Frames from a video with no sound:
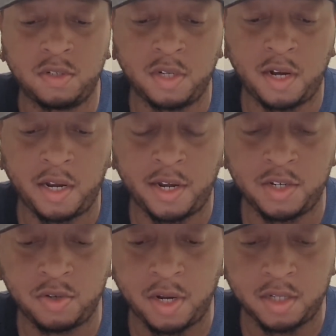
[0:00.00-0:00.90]
just to kind of
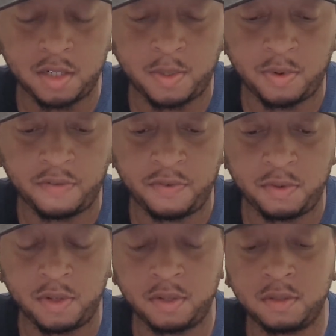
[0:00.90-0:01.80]
catch you guys up on a
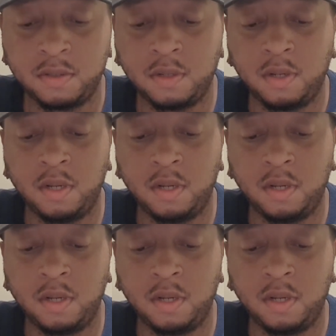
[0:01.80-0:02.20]
few things.